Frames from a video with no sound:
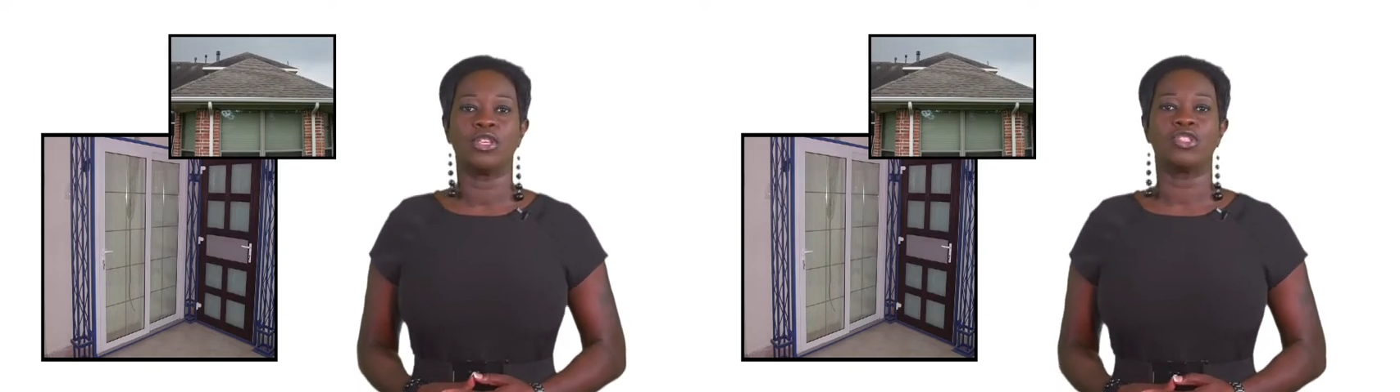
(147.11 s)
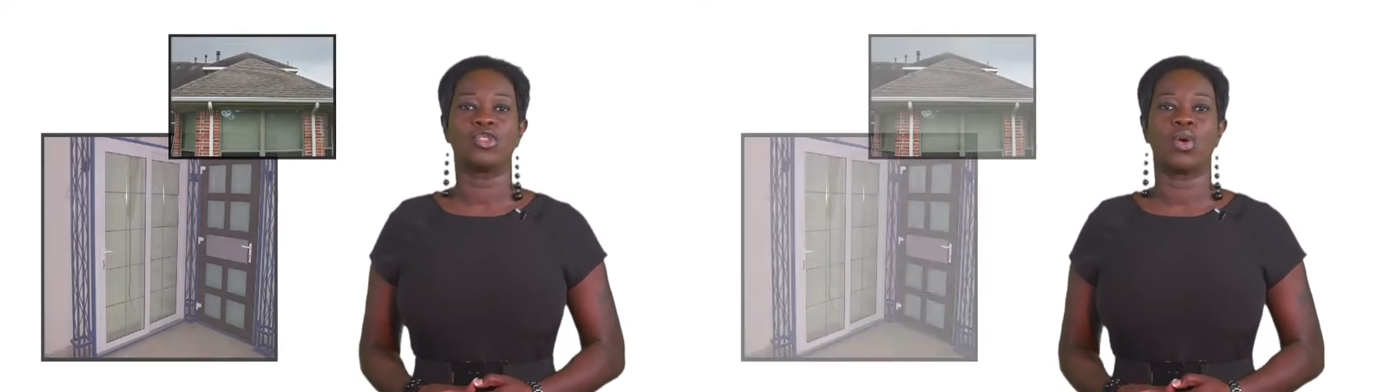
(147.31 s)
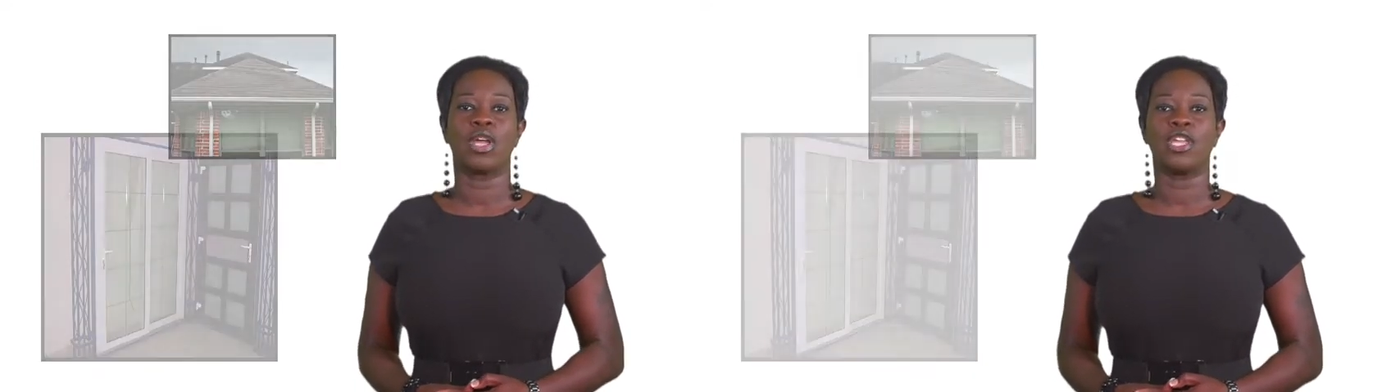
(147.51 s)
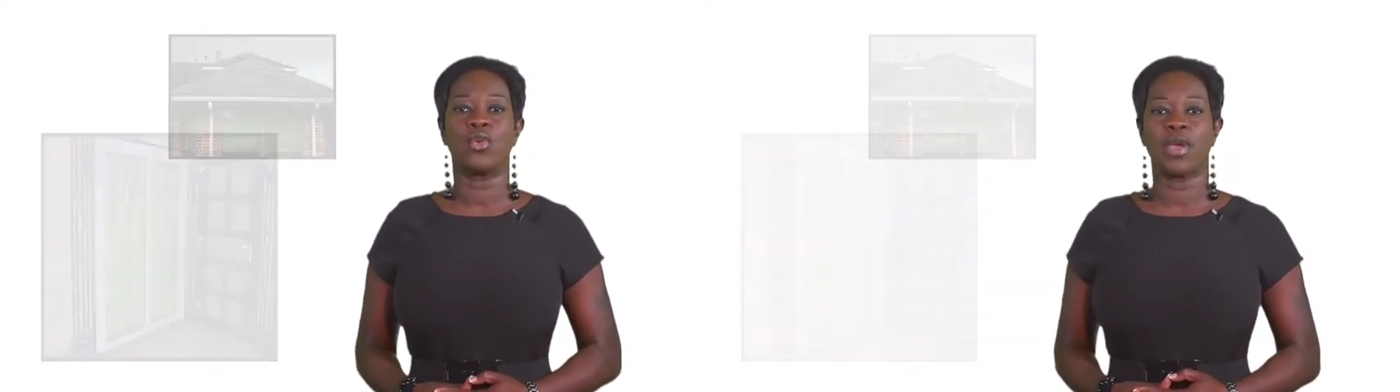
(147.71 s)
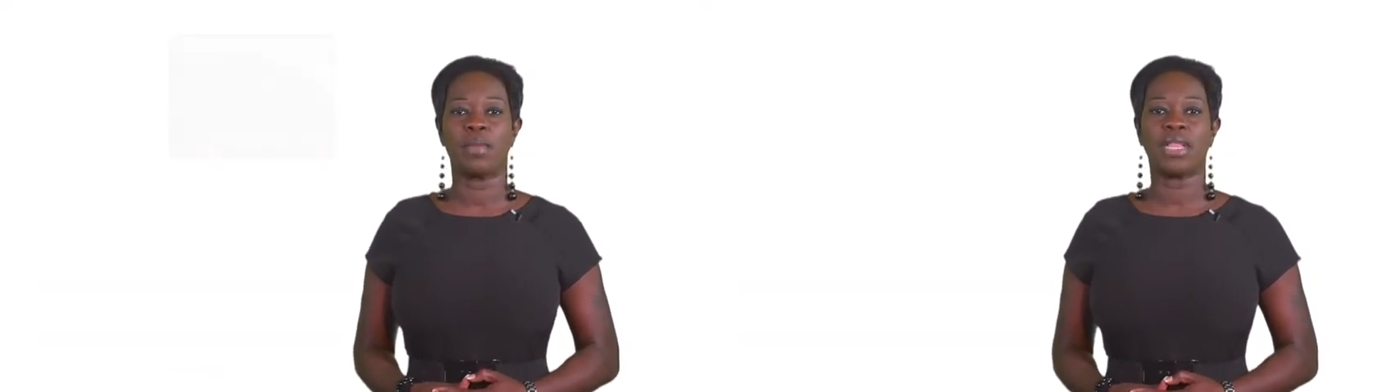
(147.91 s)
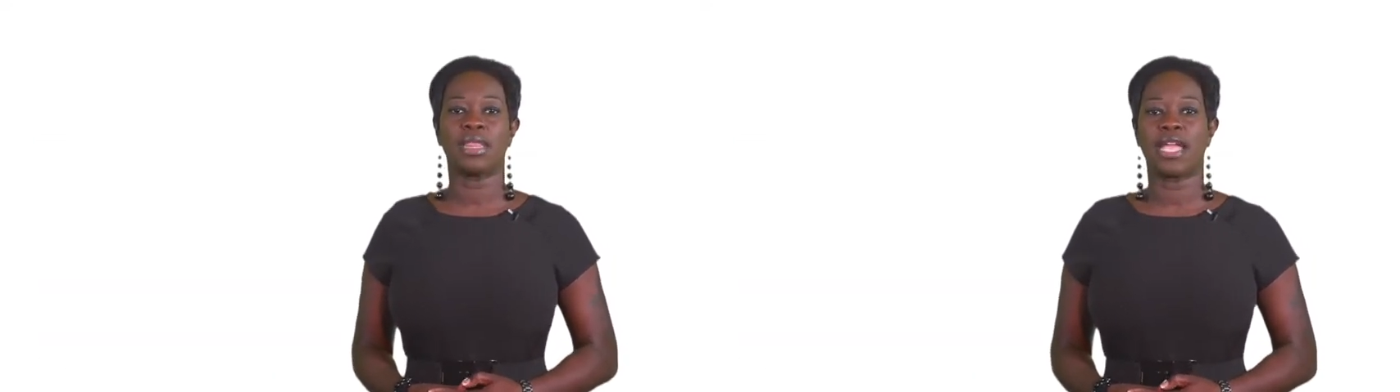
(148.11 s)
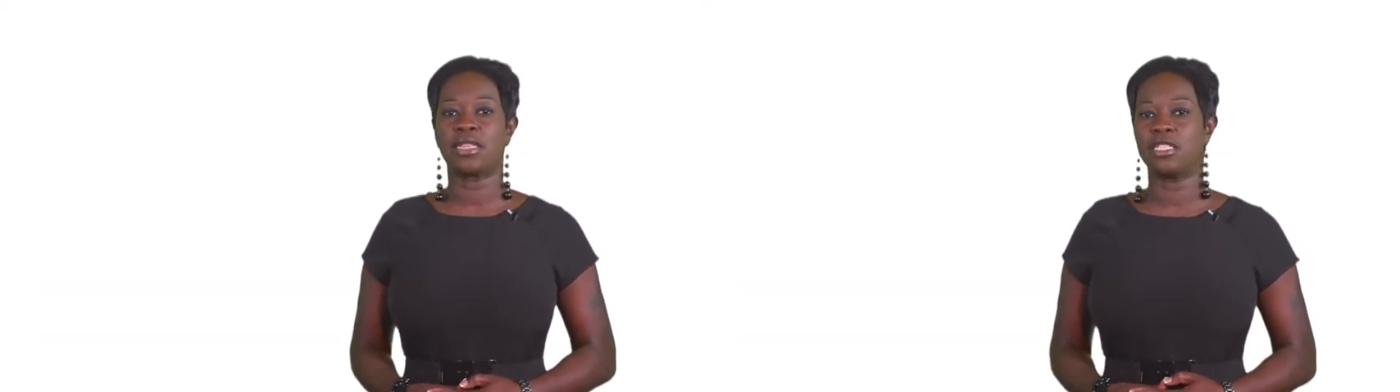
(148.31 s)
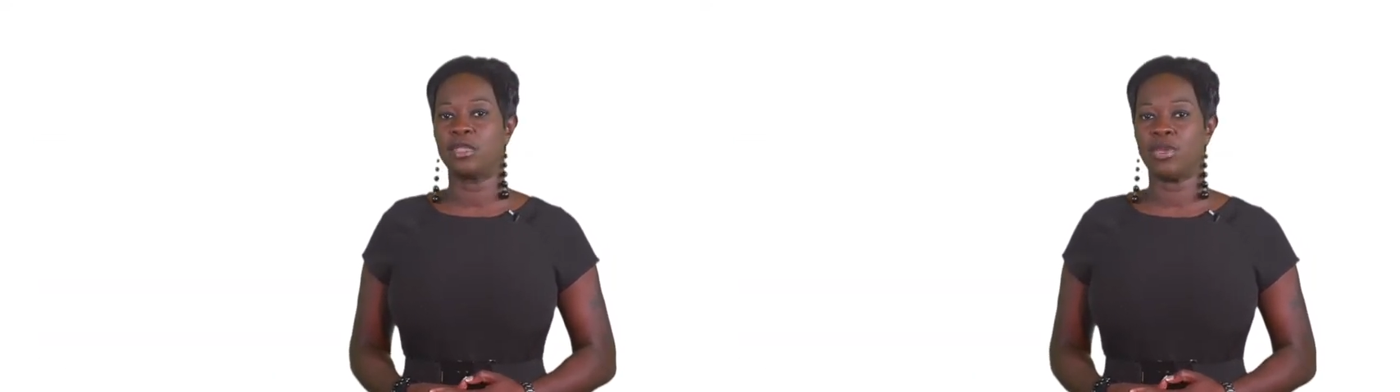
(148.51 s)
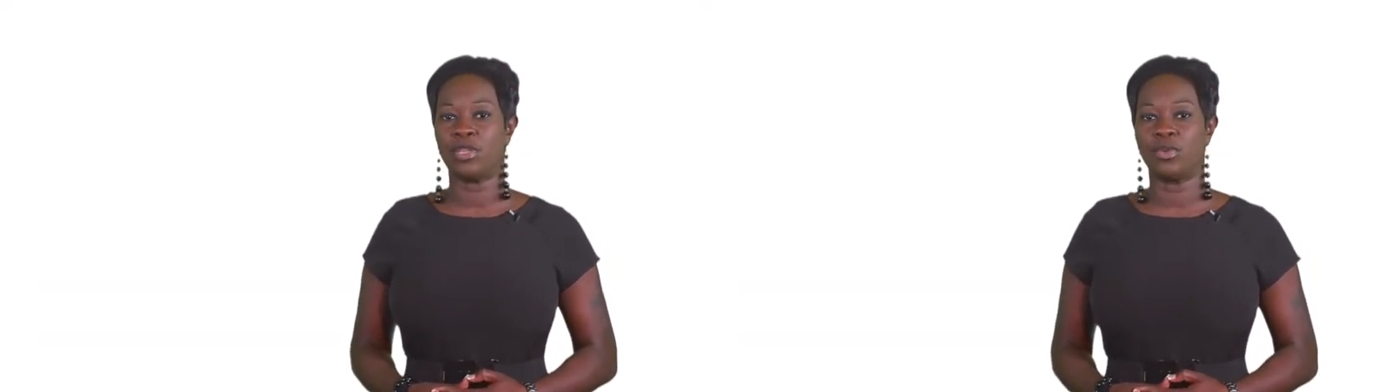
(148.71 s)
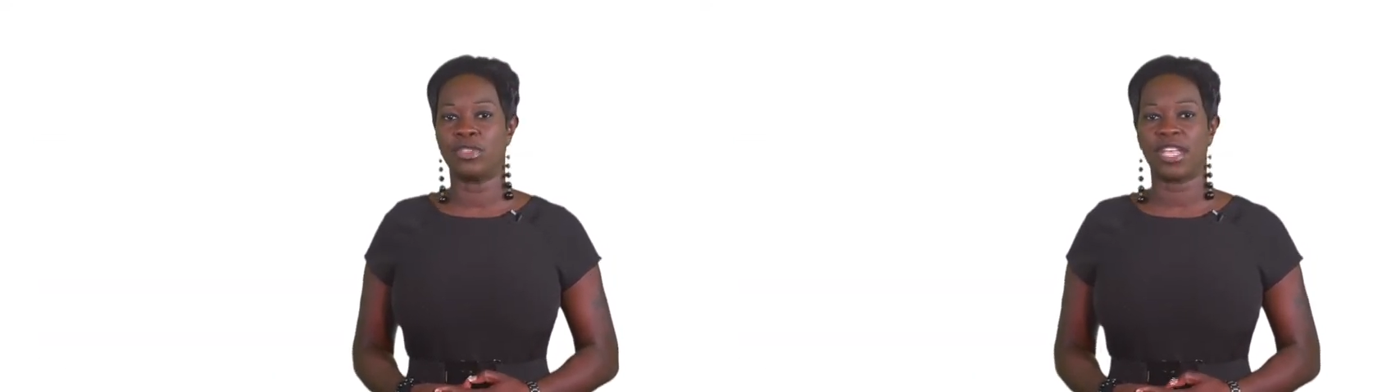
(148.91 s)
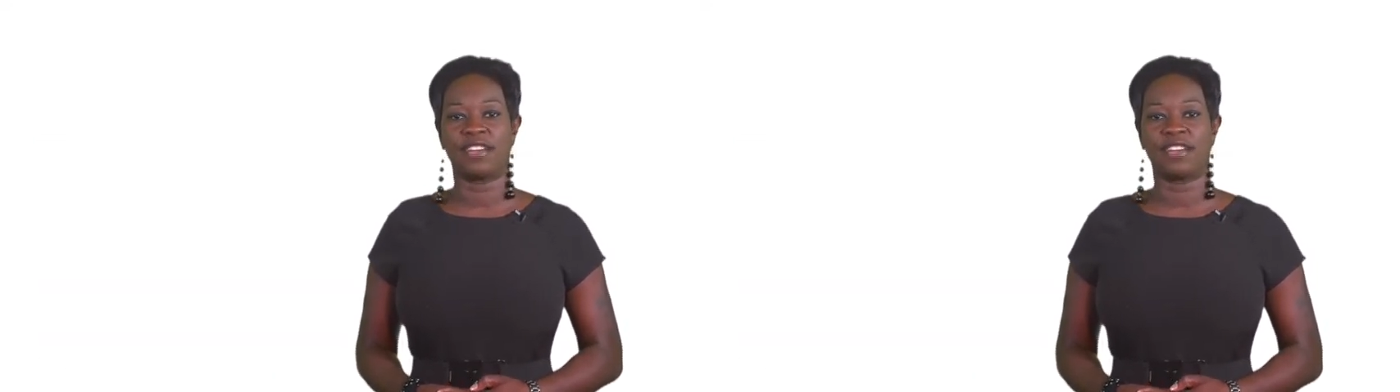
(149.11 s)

Store equipment likely to be used